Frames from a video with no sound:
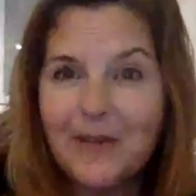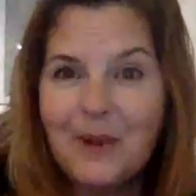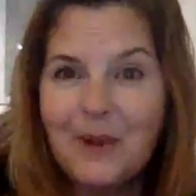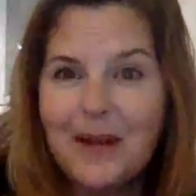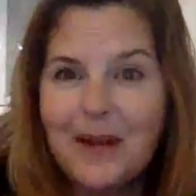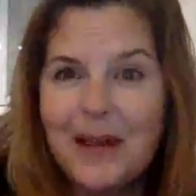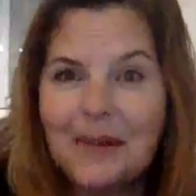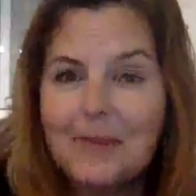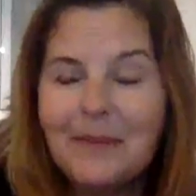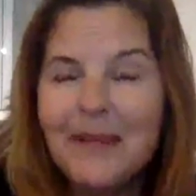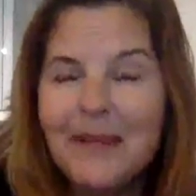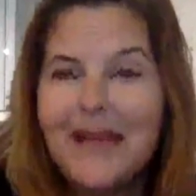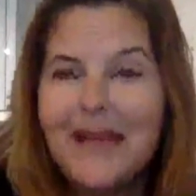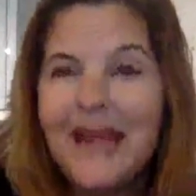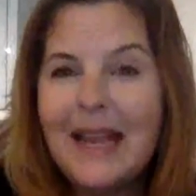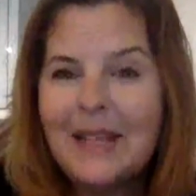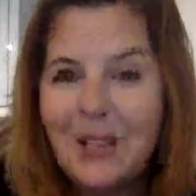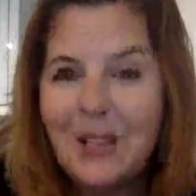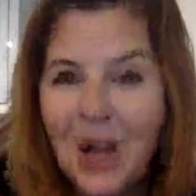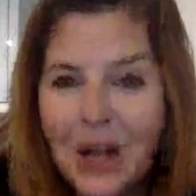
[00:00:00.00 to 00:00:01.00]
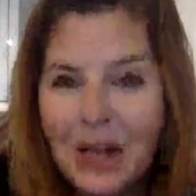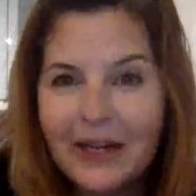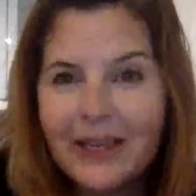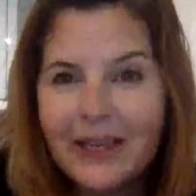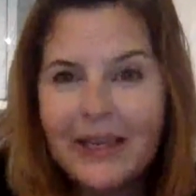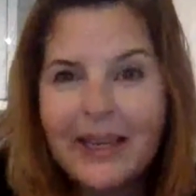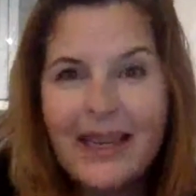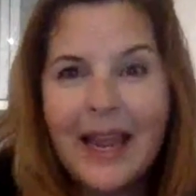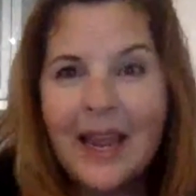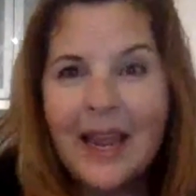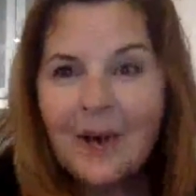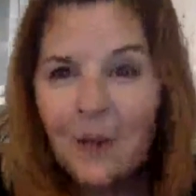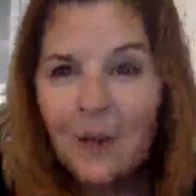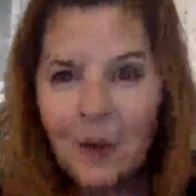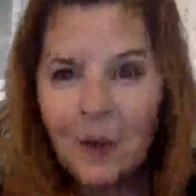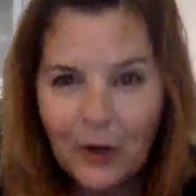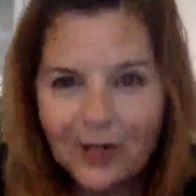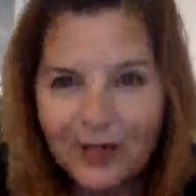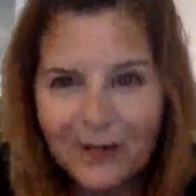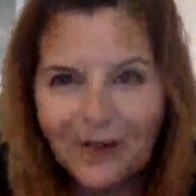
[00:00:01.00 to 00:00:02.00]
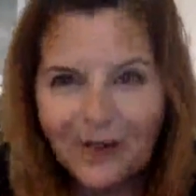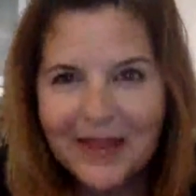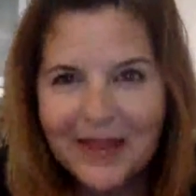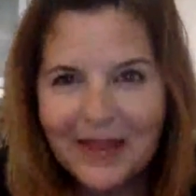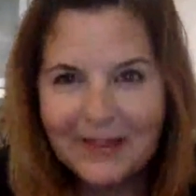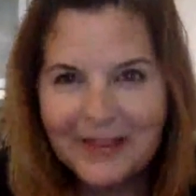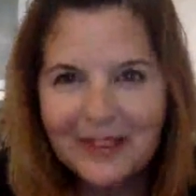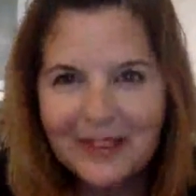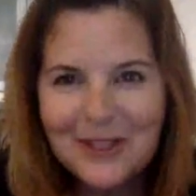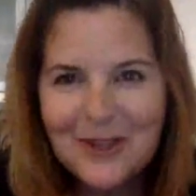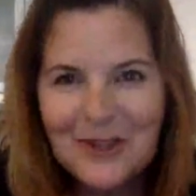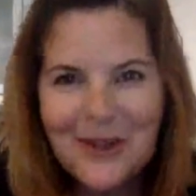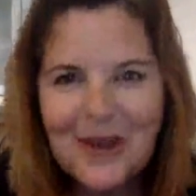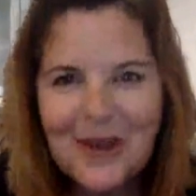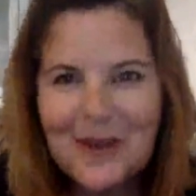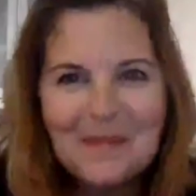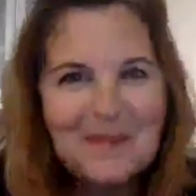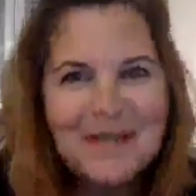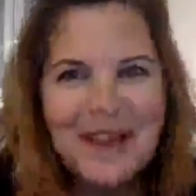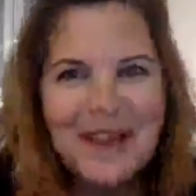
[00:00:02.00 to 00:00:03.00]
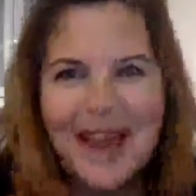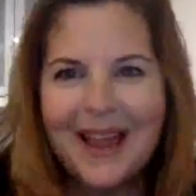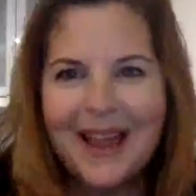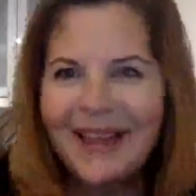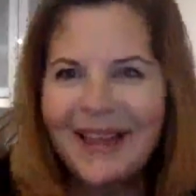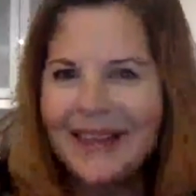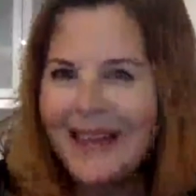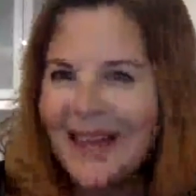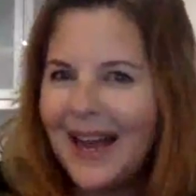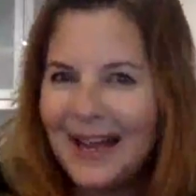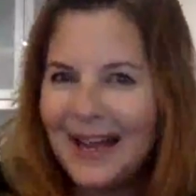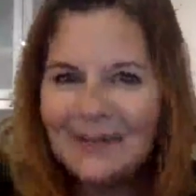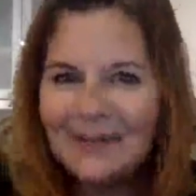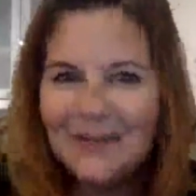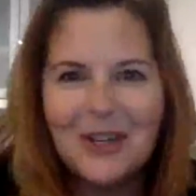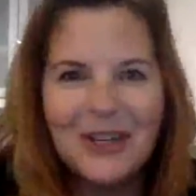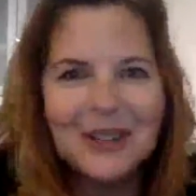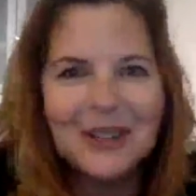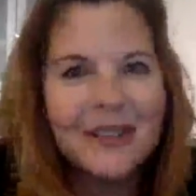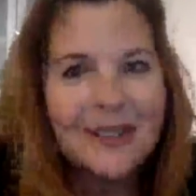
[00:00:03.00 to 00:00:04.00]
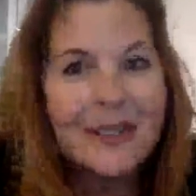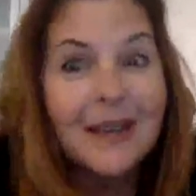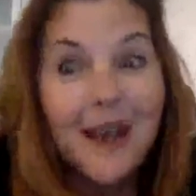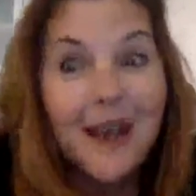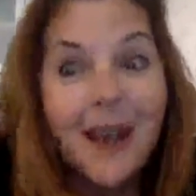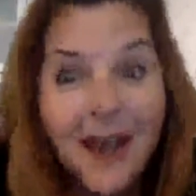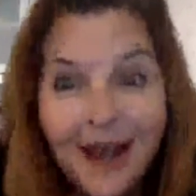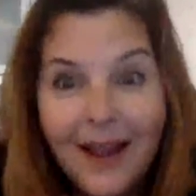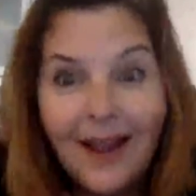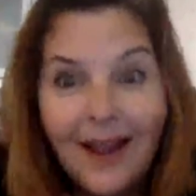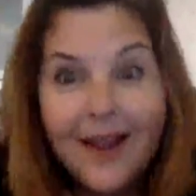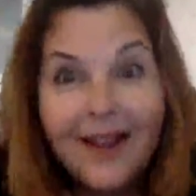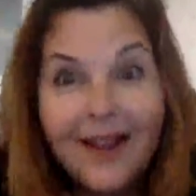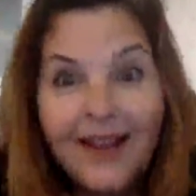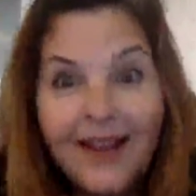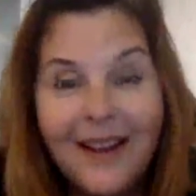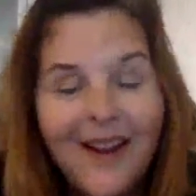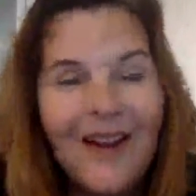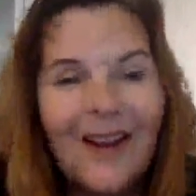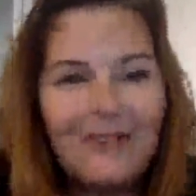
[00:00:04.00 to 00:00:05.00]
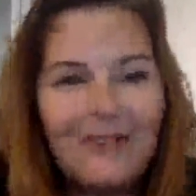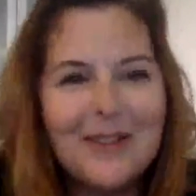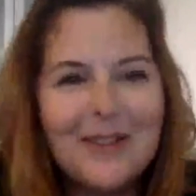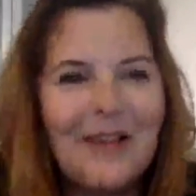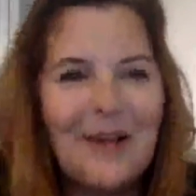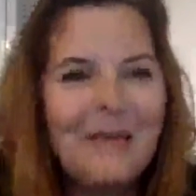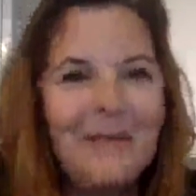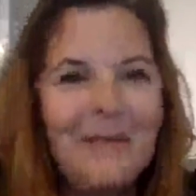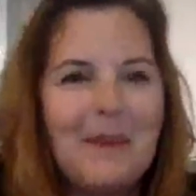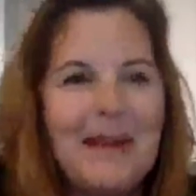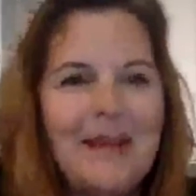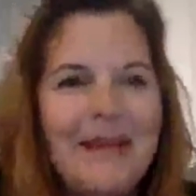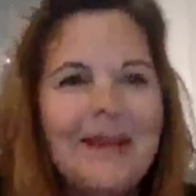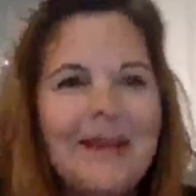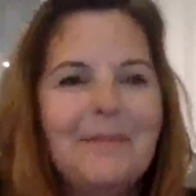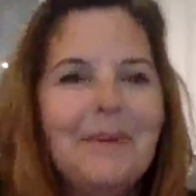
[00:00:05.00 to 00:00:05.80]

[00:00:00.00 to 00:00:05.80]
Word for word: when I'm talking and working without a script and I'm just off the top of my head.